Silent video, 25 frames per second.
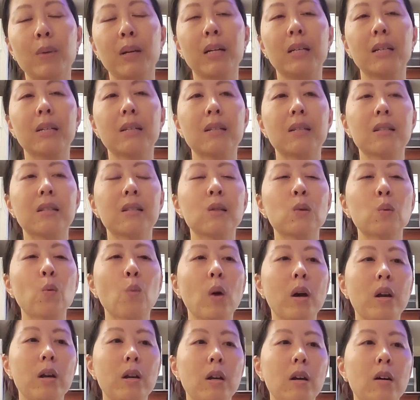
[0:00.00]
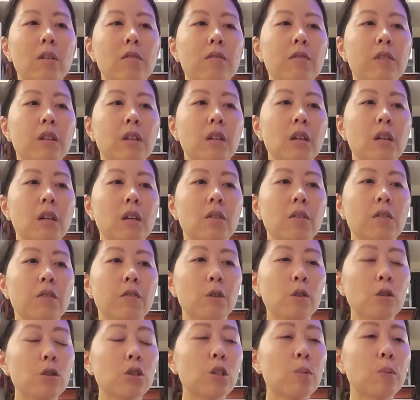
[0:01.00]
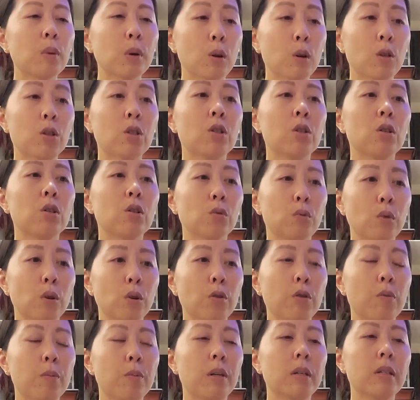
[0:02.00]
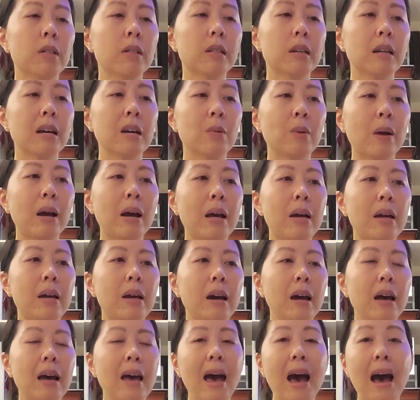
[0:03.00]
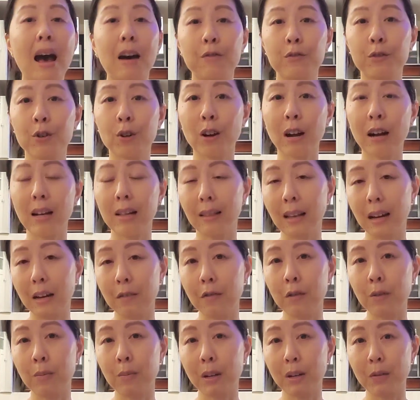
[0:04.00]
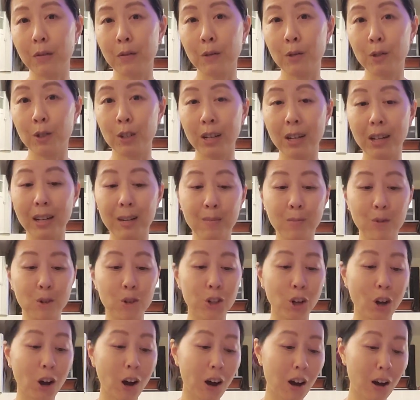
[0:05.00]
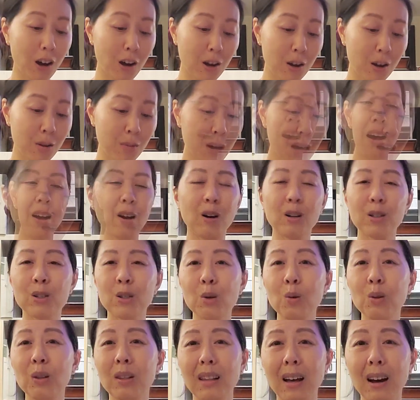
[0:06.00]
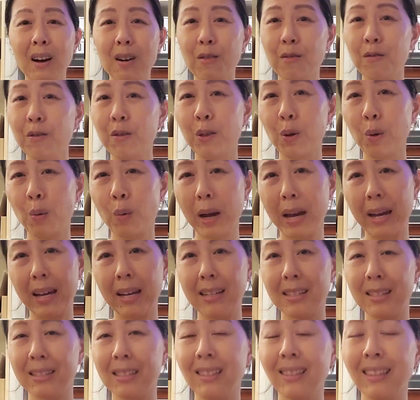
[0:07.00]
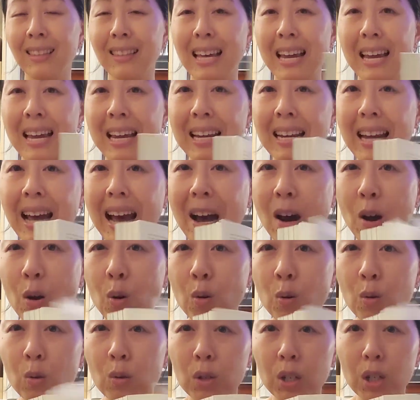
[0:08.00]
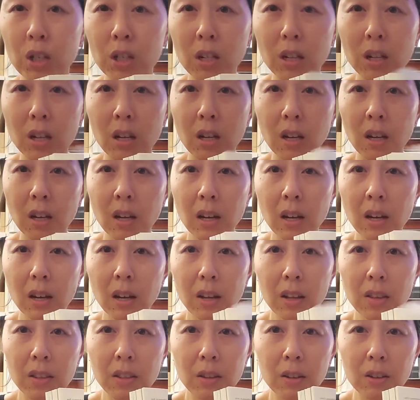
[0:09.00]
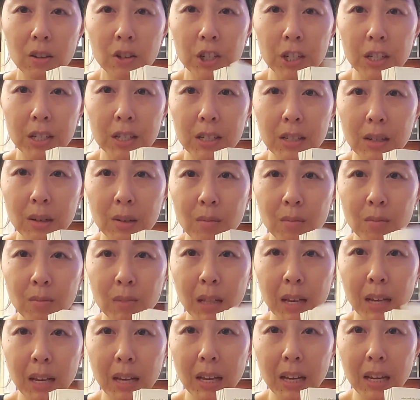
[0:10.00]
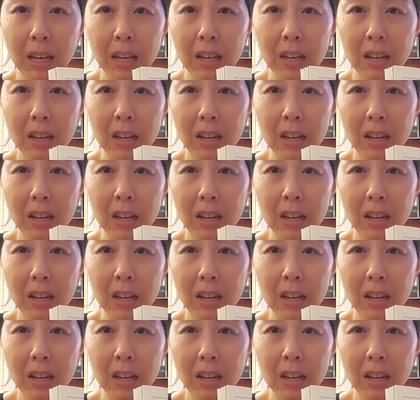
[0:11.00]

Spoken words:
because this is one of the first personal growth books that I read after I left my full-time job. I also love the way it's laid out. There are just some like